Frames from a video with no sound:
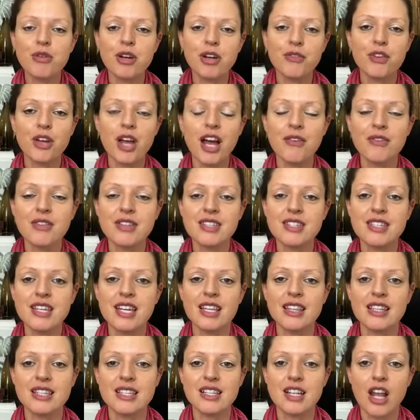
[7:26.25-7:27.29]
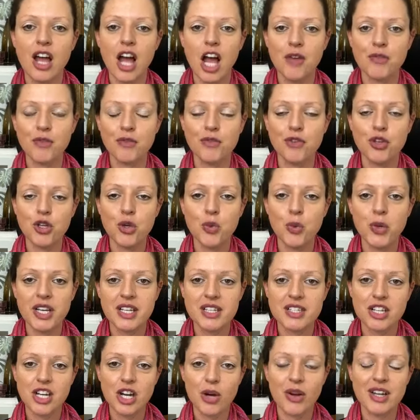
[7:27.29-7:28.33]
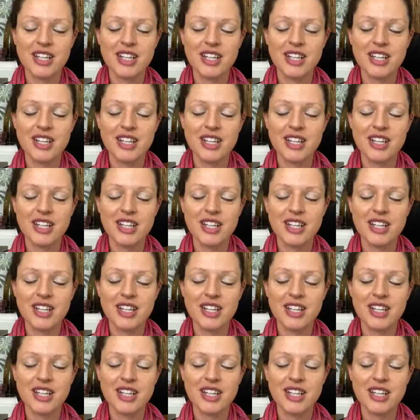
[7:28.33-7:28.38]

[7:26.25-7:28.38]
if you haven't seen this live a few weeks ago,